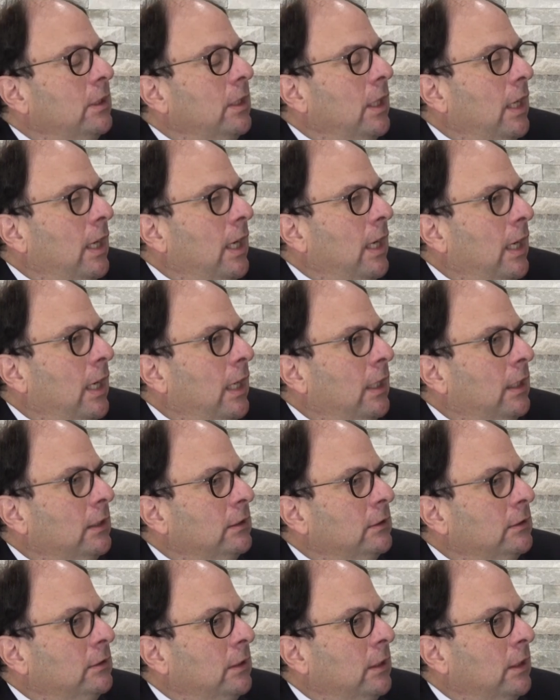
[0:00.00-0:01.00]

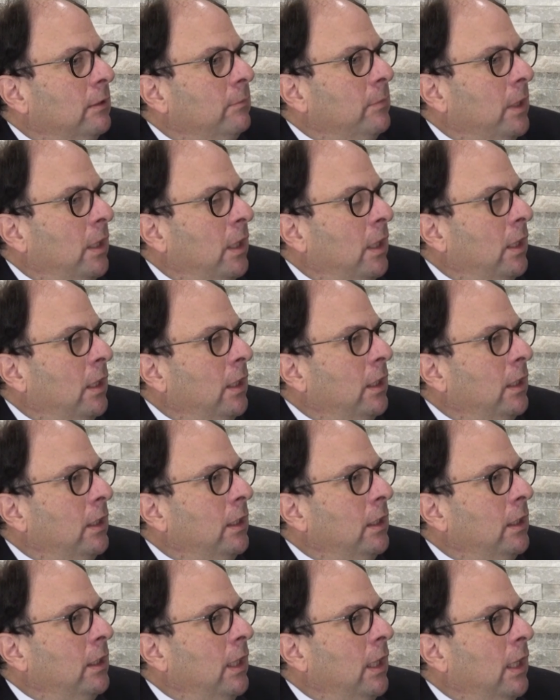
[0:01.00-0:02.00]
And
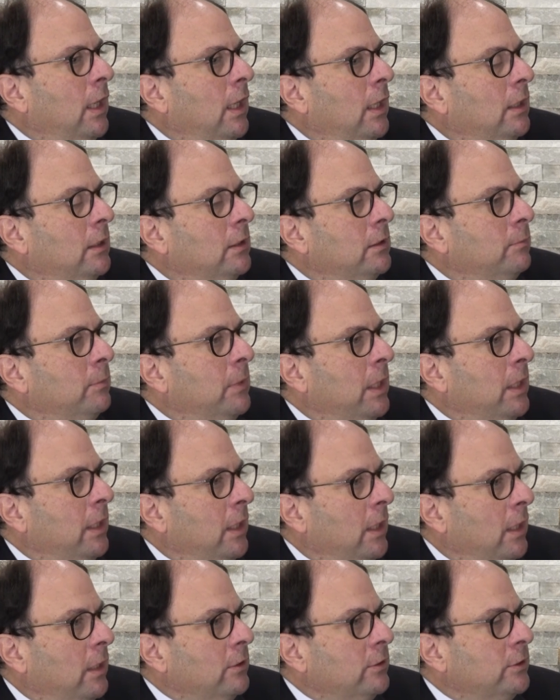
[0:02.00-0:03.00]
I and
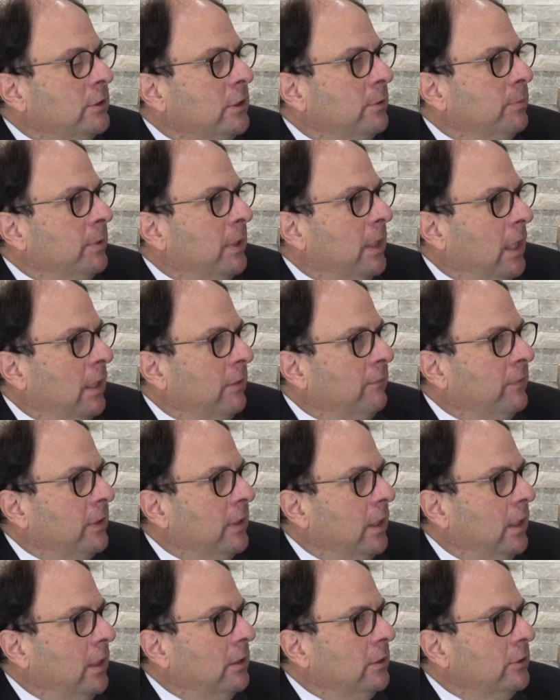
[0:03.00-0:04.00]
many others had been
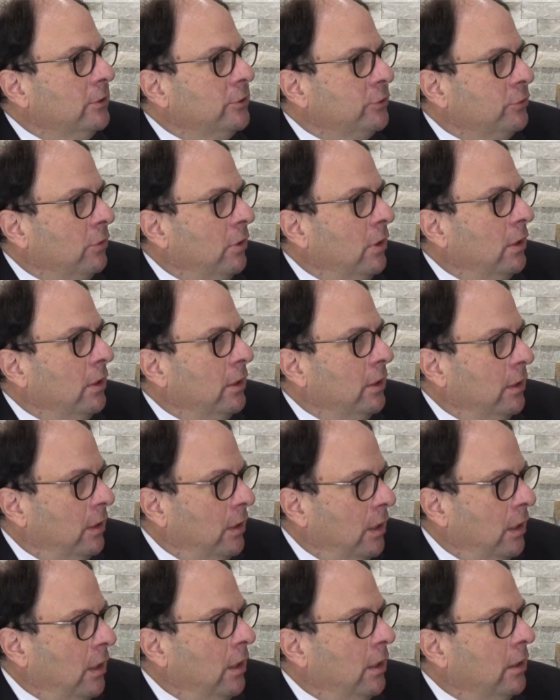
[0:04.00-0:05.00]
advocating strong and
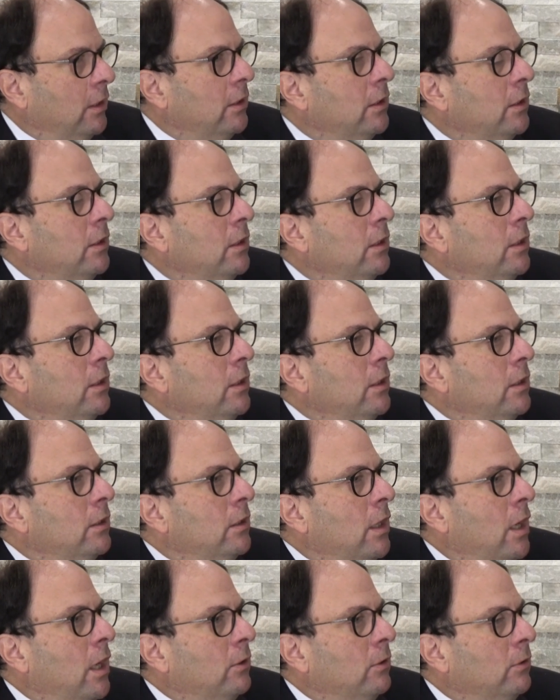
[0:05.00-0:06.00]
hard,
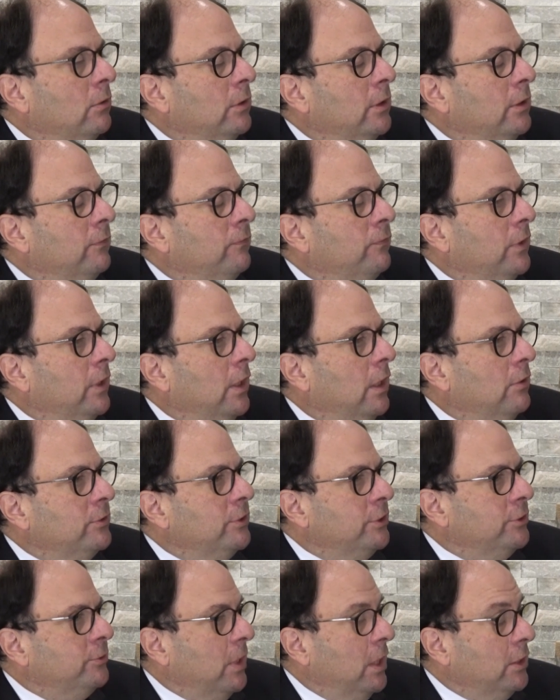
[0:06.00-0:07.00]
not only for the
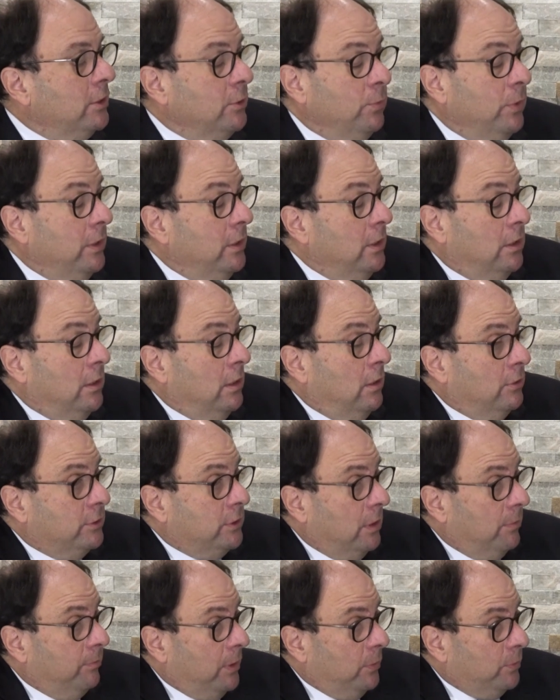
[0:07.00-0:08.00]
housing strategy. We didn't know
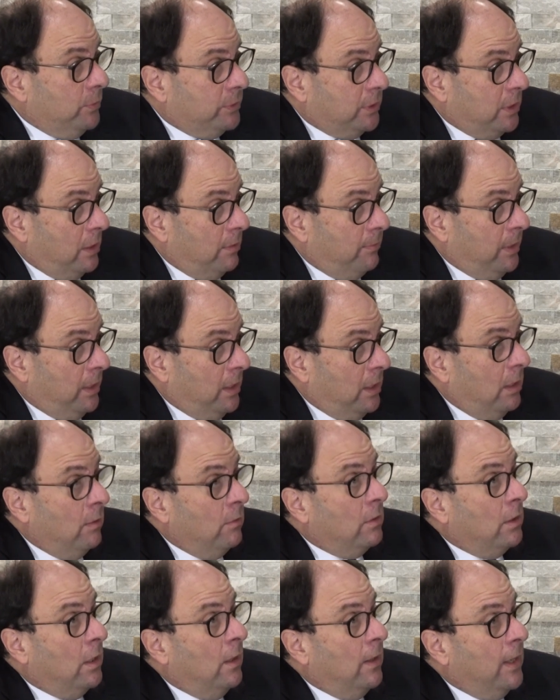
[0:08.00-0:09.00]
something was coming
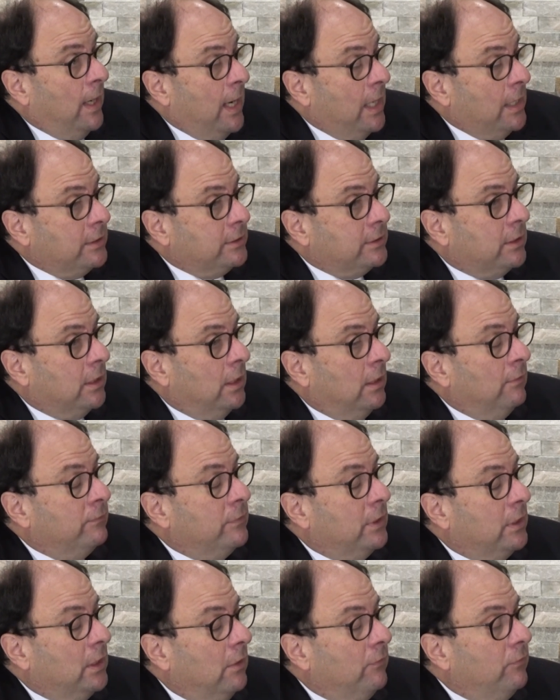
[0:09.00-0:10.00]
out. Our ask of
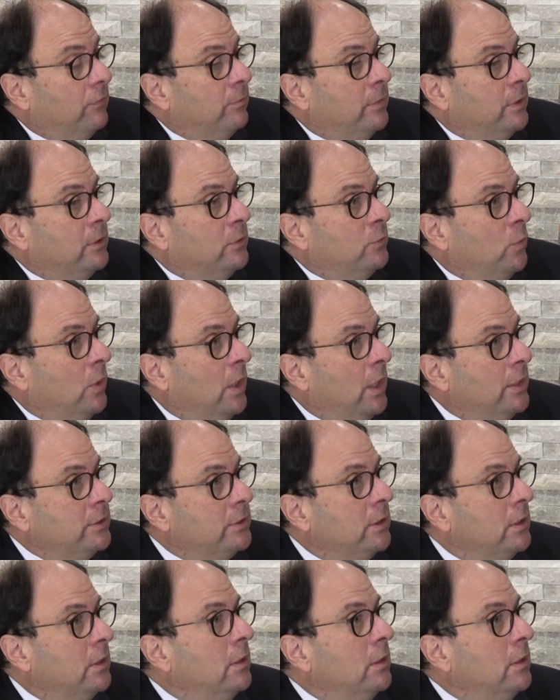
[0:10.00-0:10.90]
the government was,